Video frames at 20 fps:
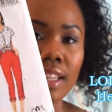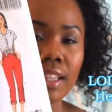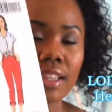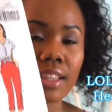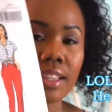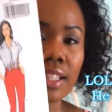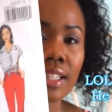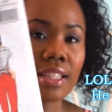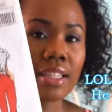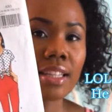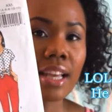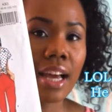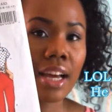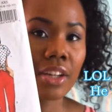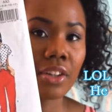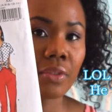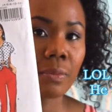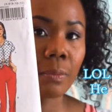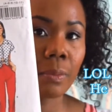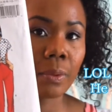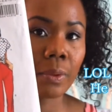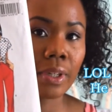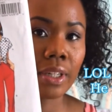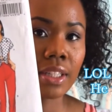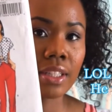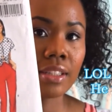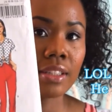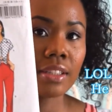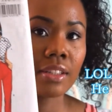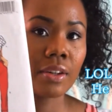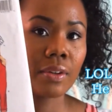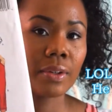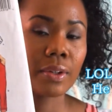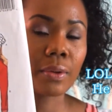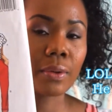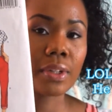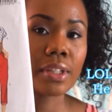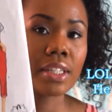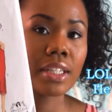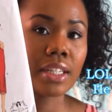this is out of print, so in
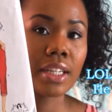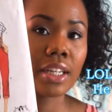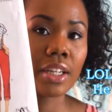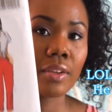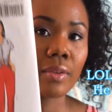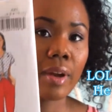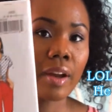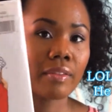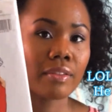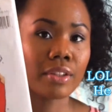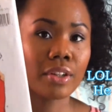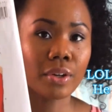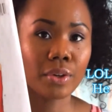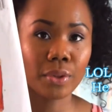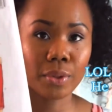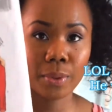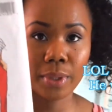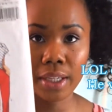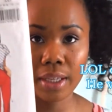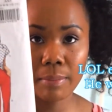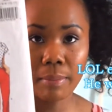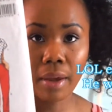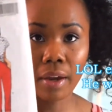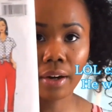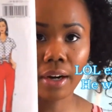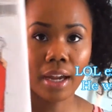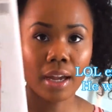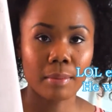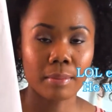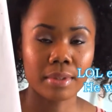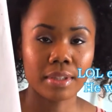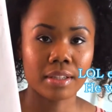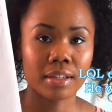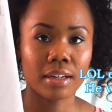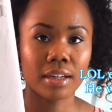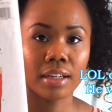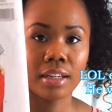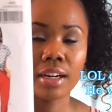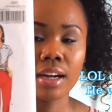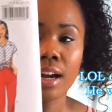order to get it you have to go through eBay or Amazon.